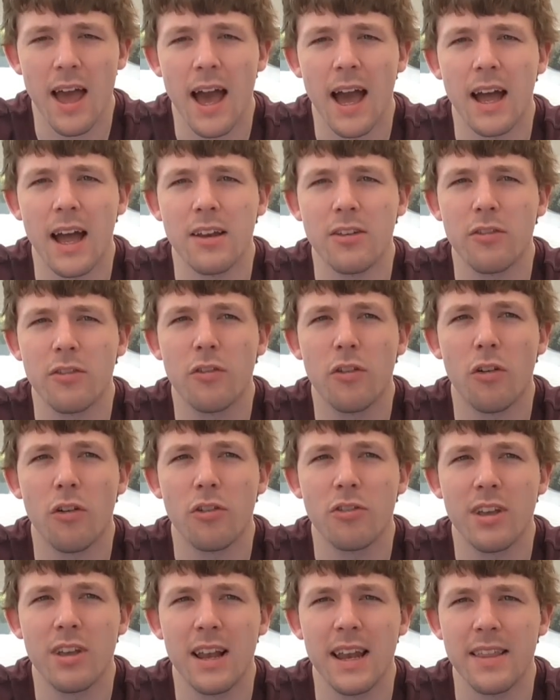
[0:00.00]
and of
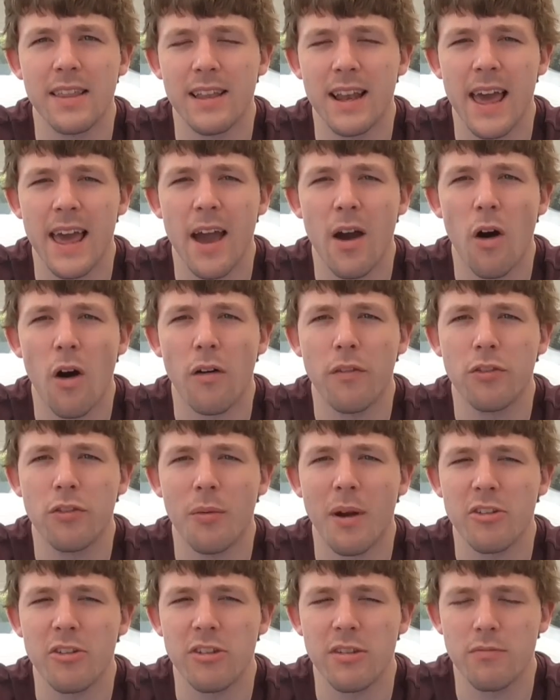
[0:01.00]
course clean the layout off
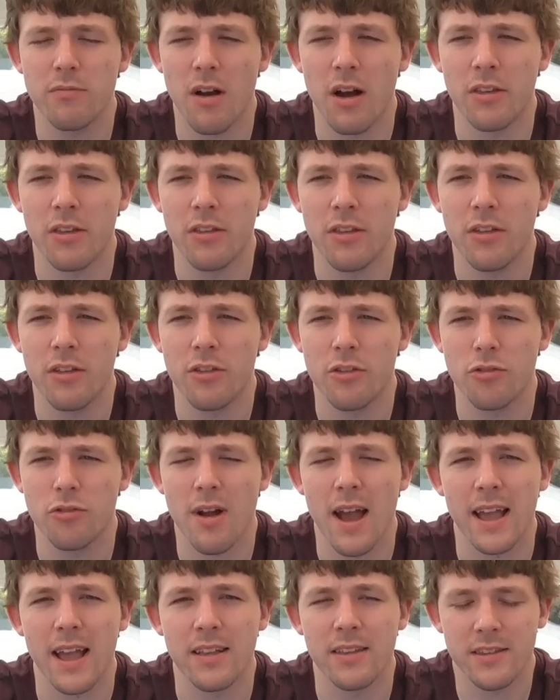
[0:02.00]
to actually run the
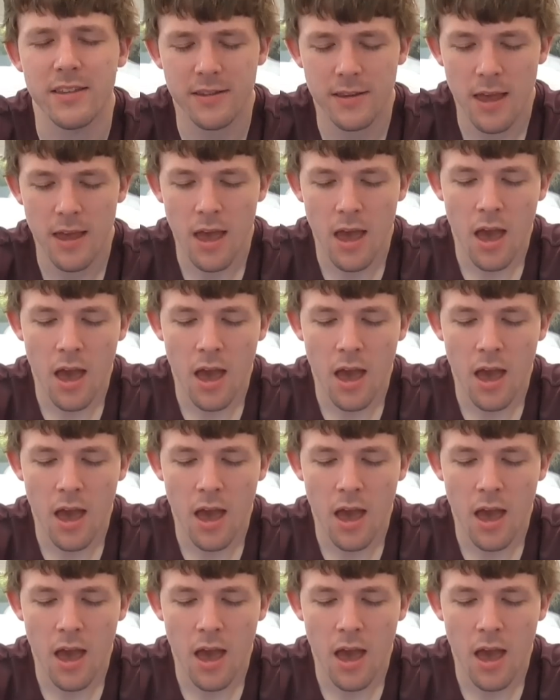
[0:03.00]
trains.